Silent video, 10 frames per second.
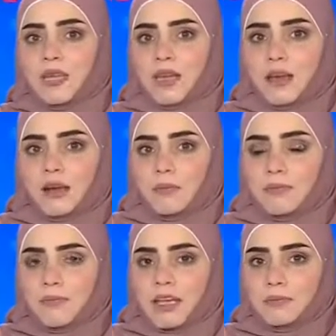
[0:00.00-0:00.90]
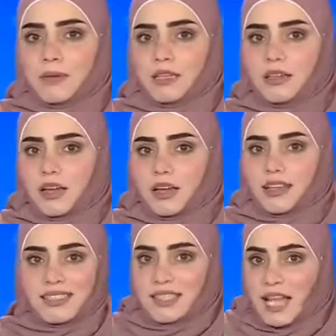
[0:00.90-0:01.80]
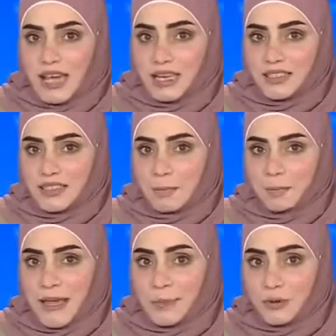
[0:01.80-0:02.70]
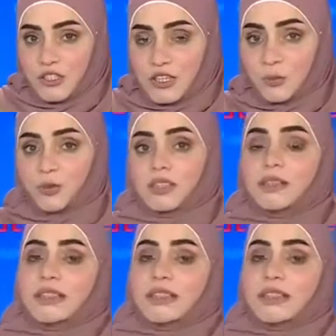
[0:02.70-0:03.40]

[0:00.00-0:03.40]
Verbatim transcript: uh, maybe uh, sign some papers that would